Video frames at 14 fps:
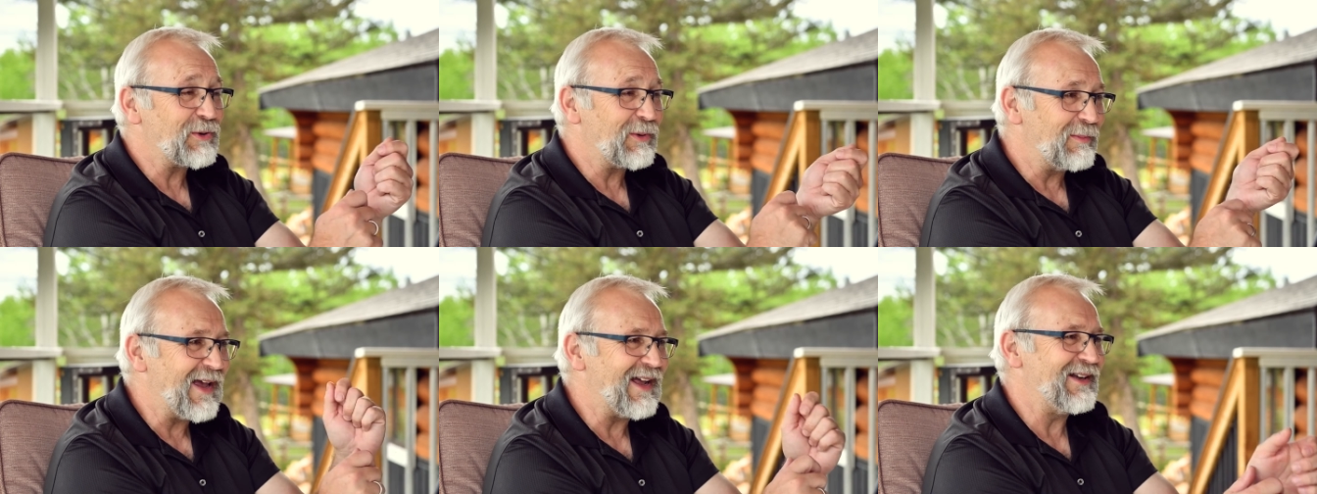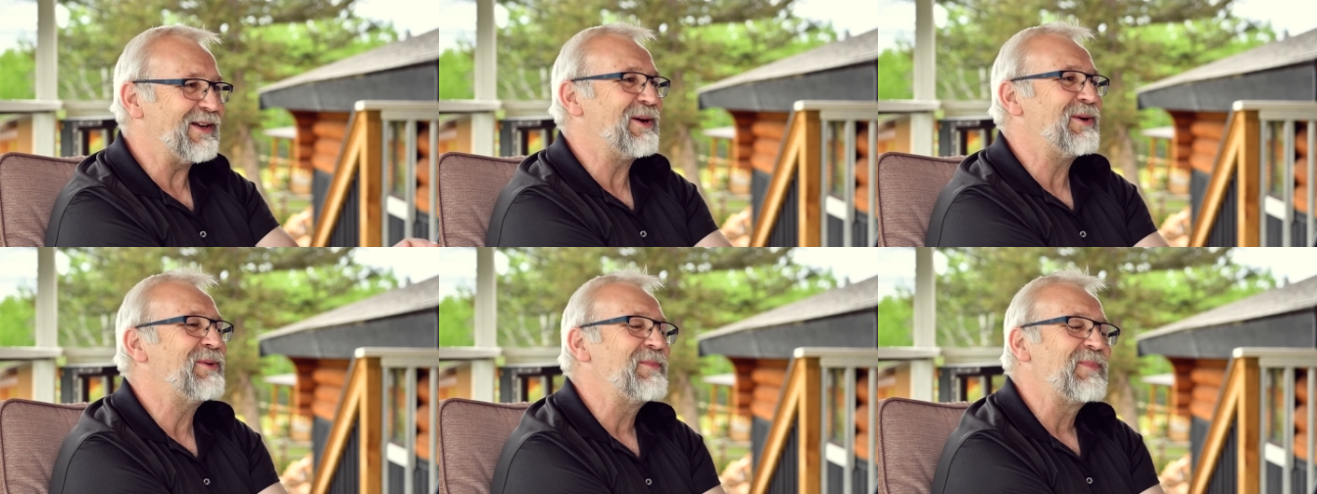of man
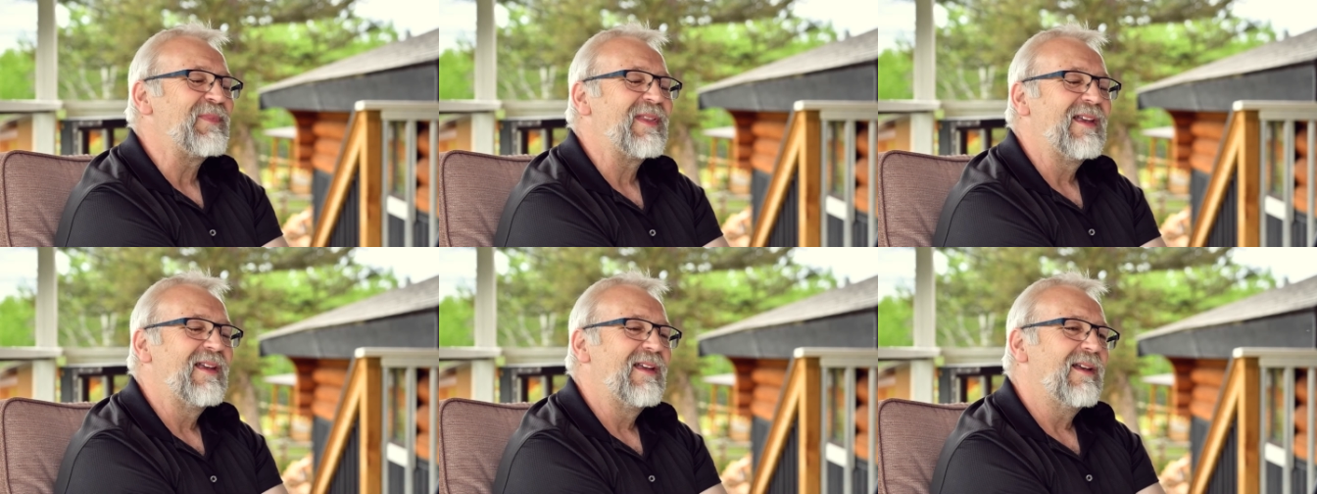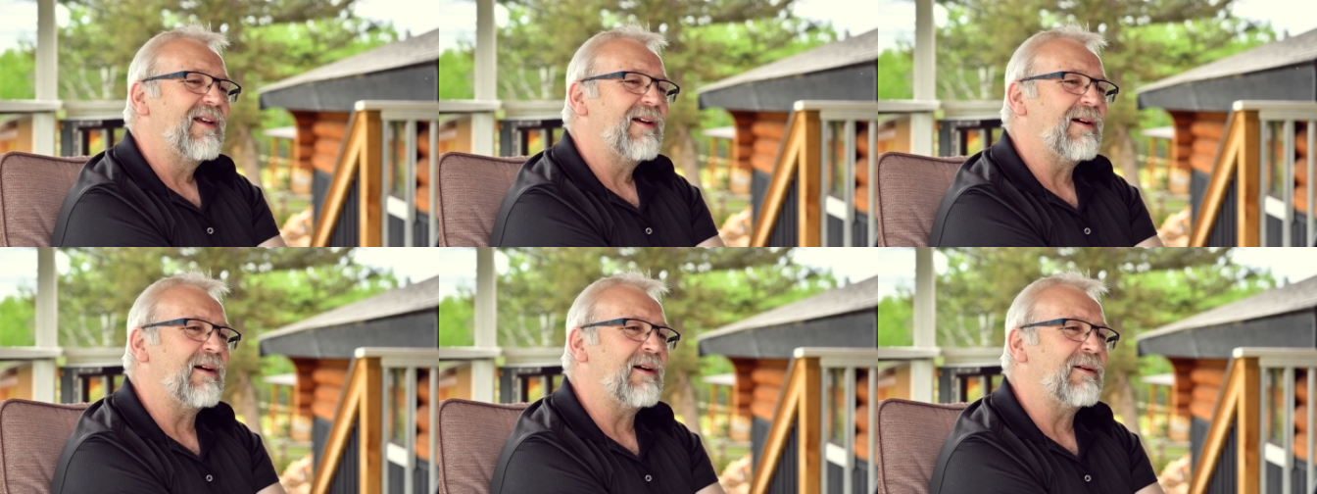now.
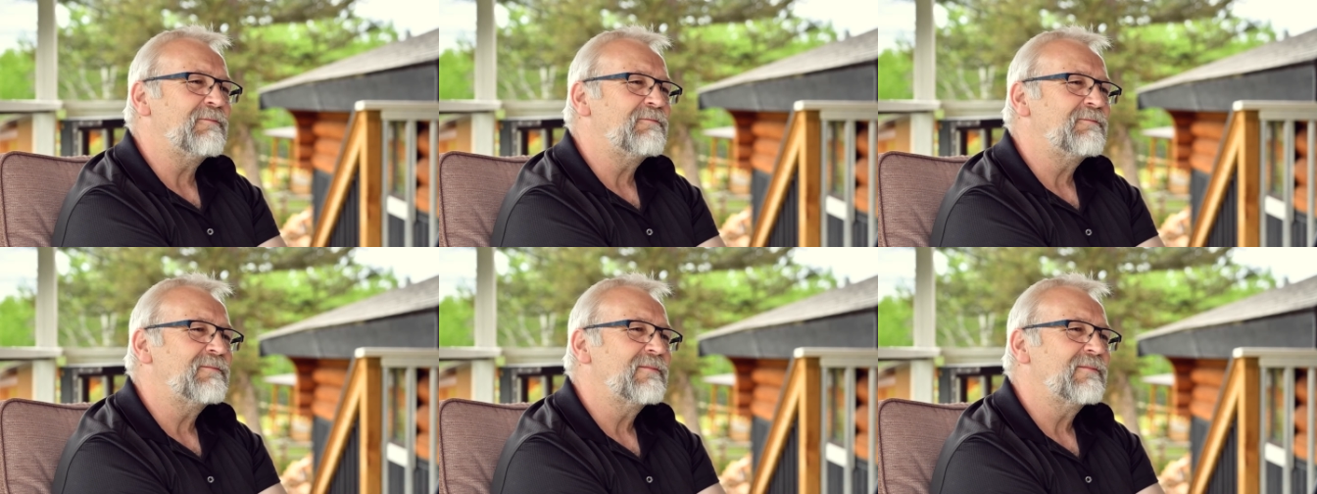Um,